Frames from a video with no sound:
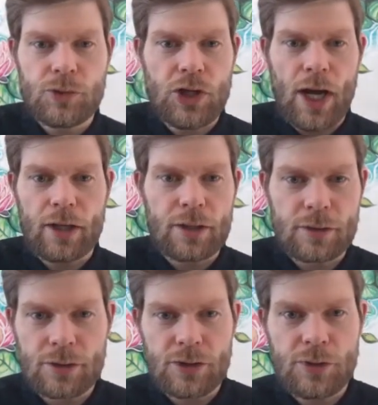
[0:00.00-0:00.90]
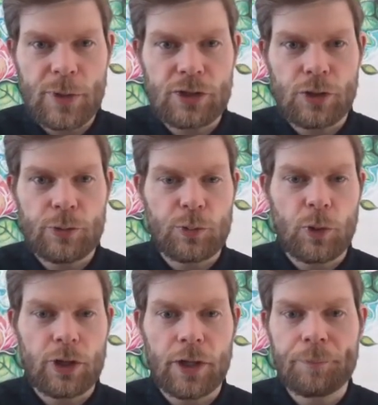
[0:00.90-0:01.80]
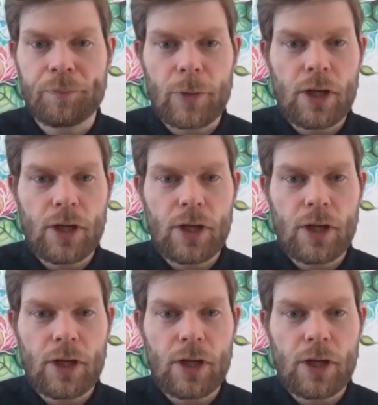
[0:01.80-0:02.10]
check just to make sure it was working.